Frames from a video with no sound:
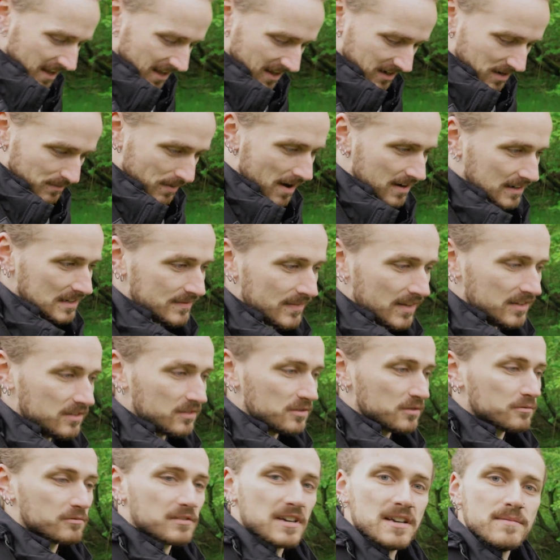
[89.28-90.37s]
And apparently they'd
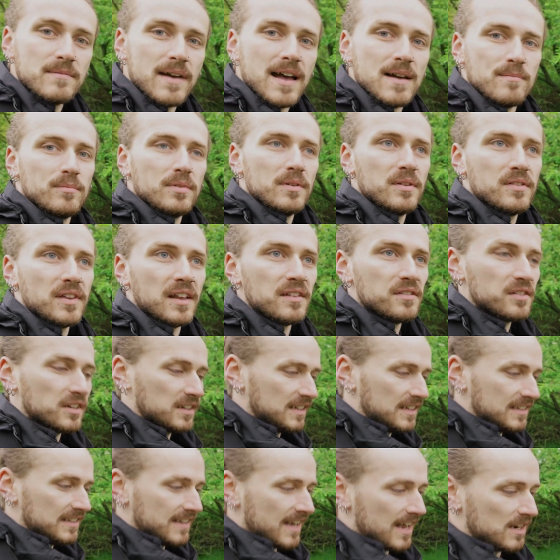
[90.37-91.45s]
done a remap, sent a
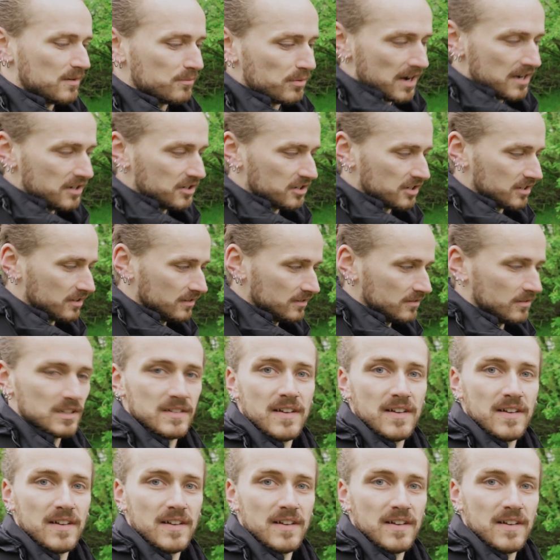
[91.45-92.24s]
clean calibration,